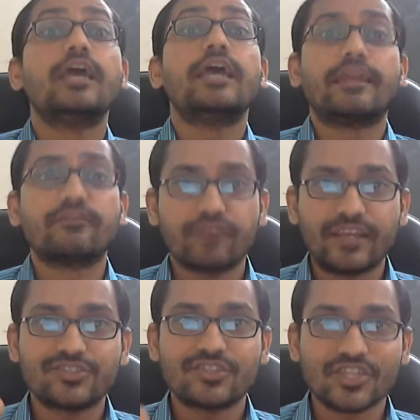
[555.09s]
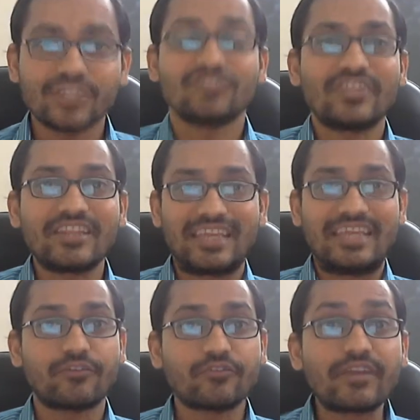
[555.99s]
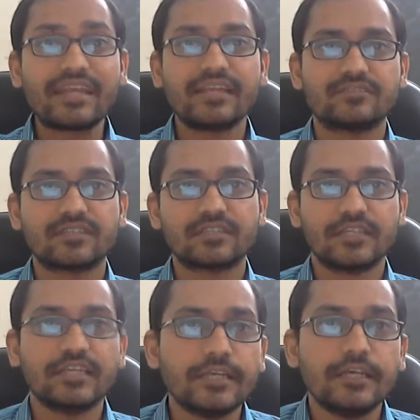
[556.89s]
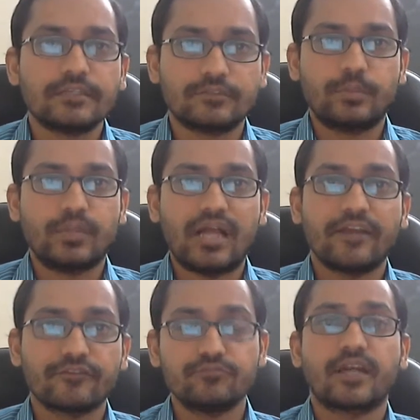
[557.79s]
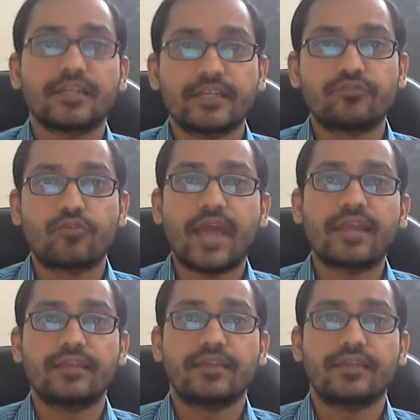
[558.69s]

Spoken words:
Inflation is an increase in the supply of money and credit,